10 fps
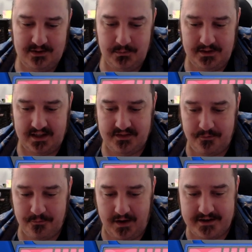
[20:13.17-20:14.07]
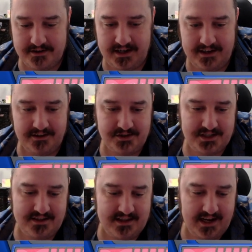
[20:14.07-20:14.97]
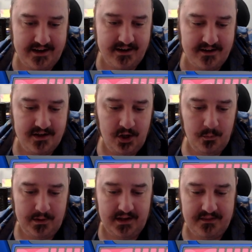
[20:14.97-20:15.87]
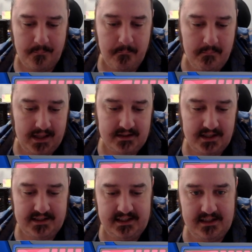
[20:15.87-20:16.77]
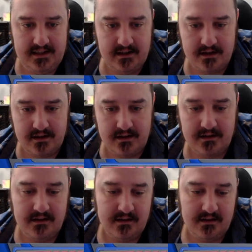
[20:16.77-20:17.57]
We got the Fire Energy there. We got the Mela here.